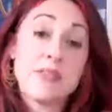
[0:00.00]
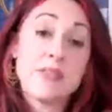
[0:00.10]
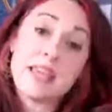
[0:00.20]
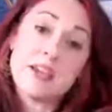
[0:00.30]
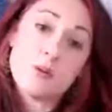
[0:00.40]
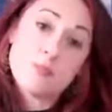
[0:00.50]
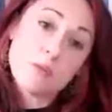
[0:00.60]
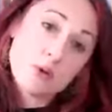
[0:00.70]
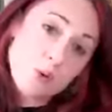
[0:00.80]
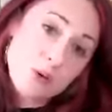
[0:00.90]
The ego
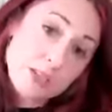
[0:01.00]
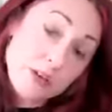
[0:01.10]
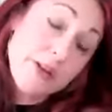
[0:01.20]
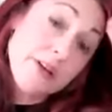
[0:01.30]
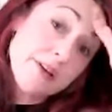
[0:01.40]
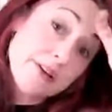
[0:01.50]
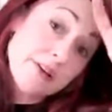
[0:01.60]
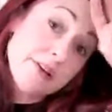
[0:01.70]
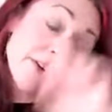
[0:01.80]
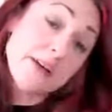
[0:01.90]
mind will always go, I
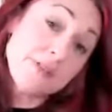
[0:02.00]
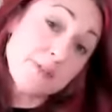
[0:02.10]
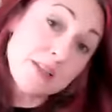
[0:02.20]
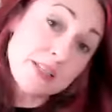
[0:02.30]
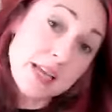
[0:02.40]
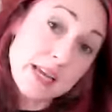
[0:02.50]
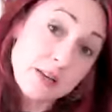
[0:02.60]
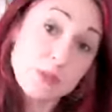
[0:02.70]
have something to say,